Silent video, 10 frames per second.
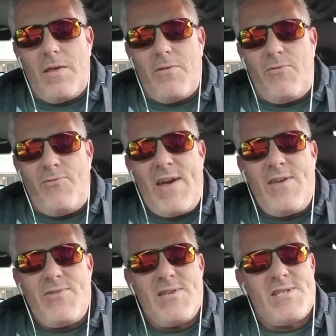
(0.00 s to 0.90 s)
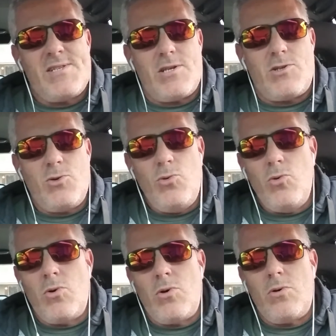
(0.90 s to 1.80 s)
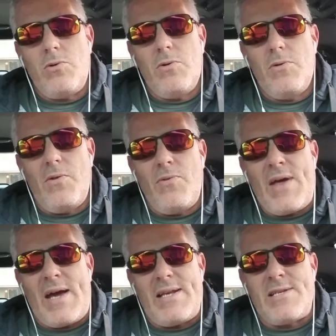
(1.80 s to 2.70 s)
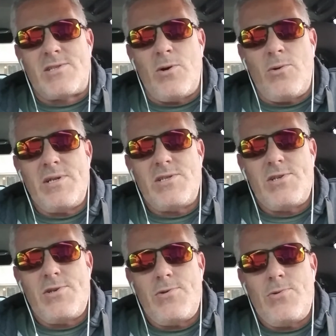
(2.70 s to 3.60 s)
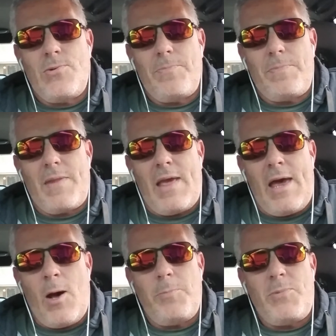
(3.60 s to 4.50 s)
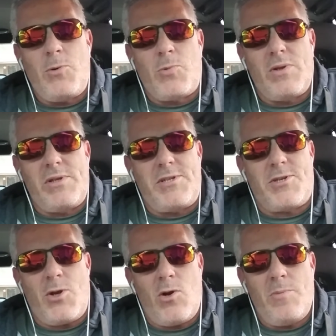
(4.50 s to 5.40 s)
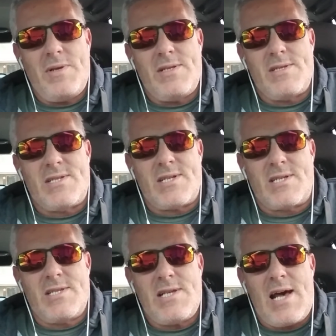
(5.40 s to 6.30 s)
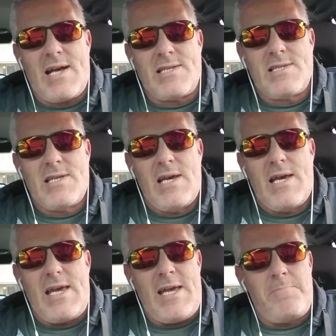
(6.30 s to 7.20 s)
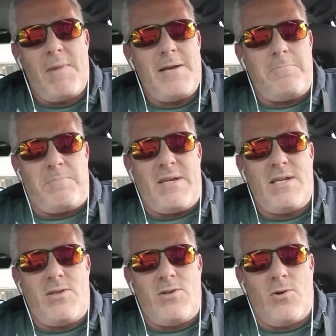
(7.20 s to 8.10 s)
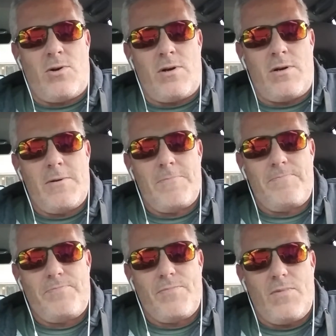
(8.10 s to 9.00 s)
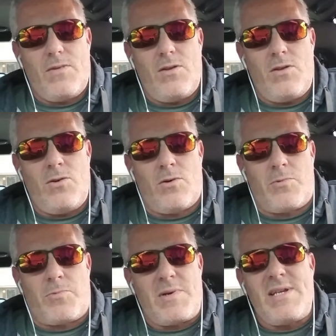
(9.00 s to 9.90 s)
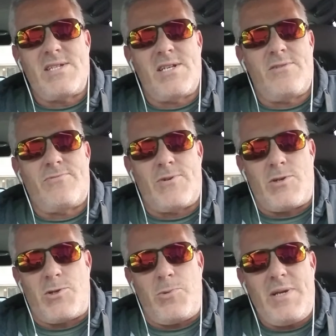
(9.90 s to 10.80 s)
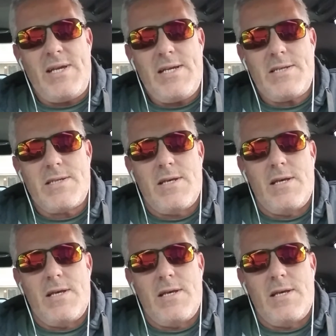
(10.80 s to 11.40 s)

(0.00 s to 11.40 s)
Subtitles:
faith isn't the tool that is going to help you really determine success. It might be your reason for doing it,